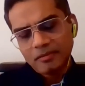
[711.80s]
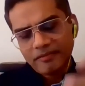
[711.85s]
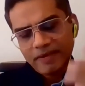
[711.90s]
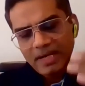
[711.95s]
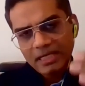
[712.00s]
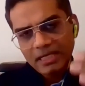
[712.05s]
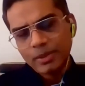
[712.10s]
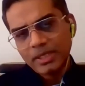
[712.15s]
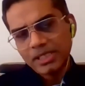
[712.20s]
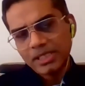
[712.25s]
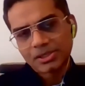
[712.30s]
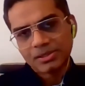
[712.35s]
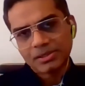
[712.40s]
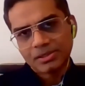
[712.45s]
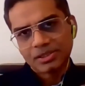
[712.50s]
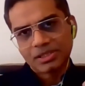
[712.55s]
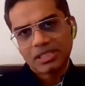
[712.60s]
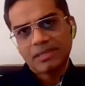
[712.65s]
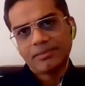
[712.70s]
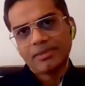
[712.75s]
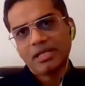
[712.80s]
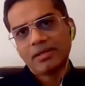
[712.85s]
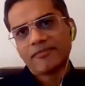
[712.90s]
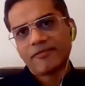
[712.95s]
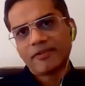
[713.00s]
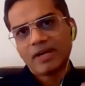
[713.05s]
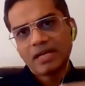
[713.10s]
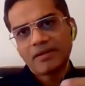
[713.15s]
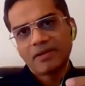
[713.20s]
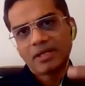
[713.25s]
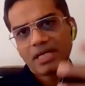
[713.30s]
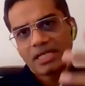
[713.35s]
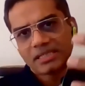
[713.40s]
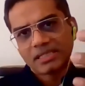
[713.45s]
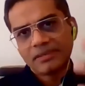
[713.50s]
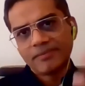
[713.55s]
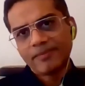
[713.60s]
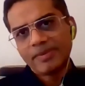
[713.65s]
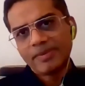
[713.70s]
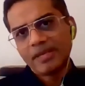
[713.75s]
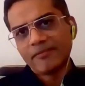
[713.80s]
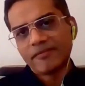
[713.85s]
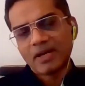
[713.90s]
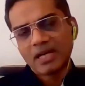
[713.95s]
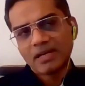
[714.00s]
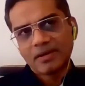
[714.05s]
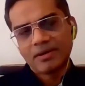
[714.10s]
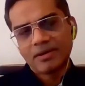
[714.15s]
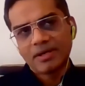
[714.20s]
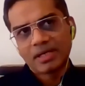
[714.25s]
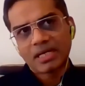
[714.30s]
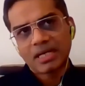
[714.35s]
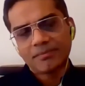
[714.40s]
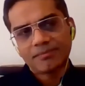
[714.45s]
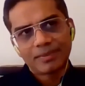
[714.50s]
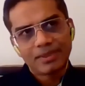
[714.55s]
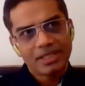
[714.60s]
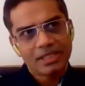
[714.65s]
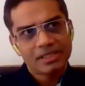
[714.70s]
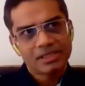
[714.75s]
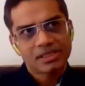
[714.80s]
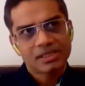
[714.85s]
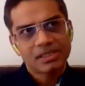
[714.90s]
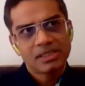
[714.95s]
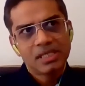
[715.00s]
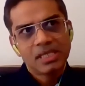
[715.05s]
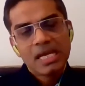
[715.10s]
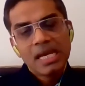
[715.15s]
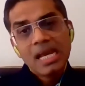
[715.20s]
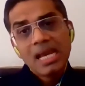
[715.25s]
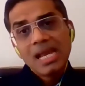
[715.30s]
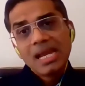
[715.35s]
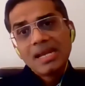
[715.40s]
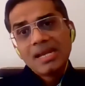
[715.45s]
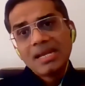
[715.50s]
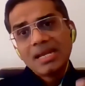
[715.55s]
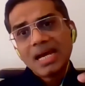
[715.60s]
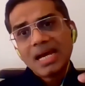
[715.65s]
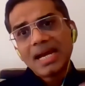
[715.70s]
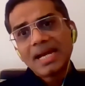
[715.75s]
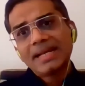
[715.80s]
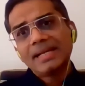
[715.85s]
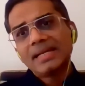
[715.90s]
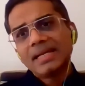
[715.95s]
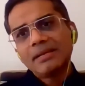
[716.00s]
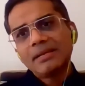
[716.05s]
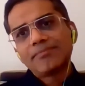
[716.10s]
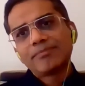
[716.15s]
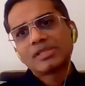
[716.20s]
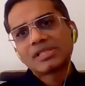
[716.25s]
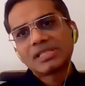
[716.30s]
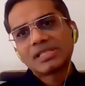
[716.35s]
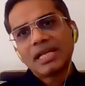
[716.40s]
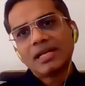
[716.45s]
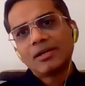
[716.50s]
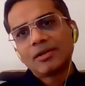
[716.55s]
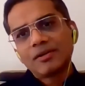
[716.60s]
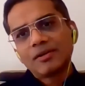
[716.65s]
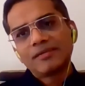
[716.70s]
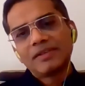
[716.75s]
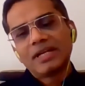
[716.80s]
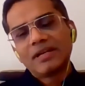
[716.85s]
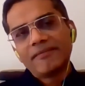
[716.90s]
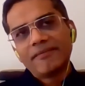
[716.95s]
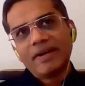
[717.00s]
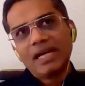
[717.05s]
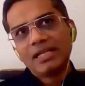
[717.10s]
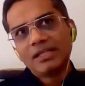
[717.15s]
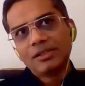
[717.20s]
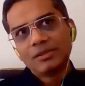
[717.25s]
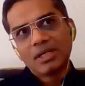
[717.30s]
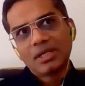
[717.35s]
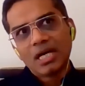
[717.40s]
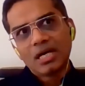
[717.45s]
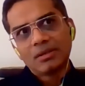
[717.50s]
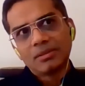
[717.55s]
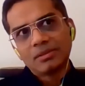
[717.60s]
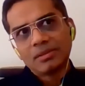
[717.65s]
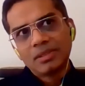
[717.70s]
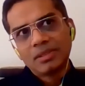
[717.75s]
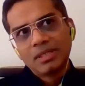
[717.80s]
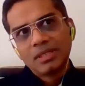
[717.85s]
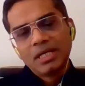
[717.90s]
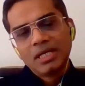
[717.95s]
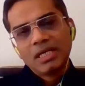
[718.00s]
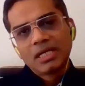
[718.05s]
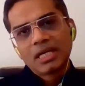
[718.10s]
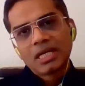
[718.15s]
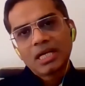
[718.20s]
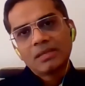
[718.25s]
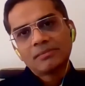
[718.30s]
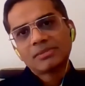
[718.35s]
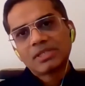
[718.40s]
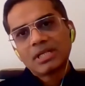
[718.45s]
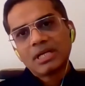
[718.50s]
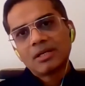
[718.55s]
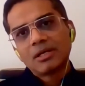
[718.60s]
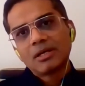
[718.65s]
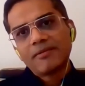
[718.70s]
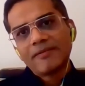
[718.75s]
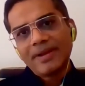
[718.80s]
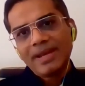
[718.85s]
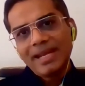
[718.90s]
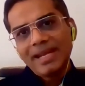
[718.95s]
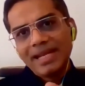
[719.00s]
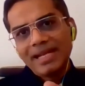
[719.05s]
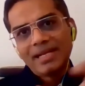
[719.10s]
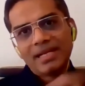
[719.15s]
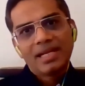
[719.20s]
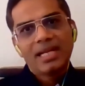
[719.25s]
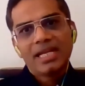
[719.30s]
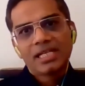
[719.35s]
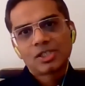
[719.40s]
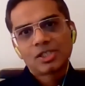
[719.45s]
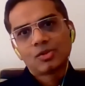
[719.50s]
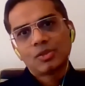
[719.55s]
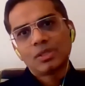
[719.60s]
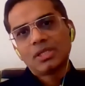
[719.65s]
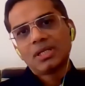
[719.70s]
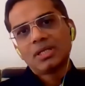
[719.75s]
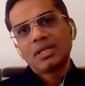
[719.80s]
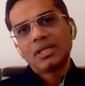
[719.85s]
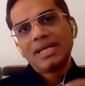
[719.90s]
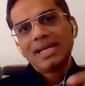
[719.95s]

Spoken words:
valuations, I mean 500 S&P 500 companies, 90% of that value now comes out of intellectual,